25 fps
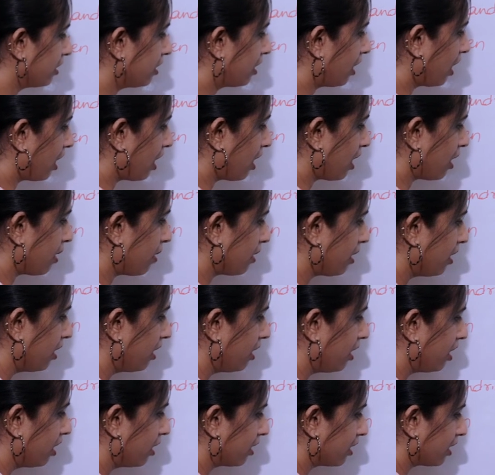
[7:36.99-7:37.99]
they
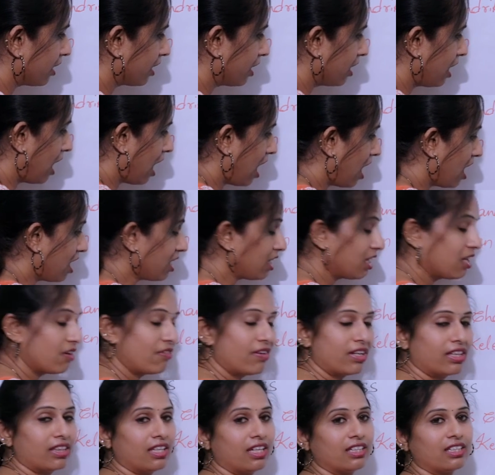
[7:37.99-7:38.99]
are
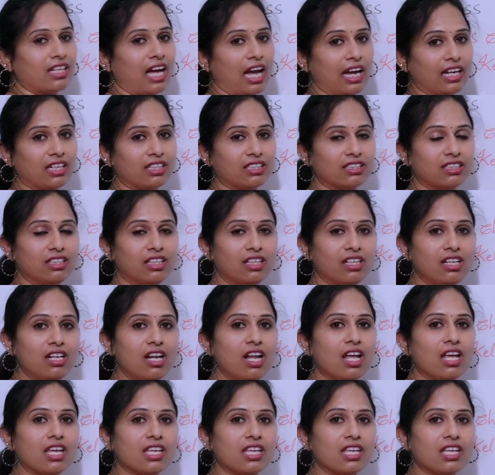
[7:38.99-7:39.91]
given the title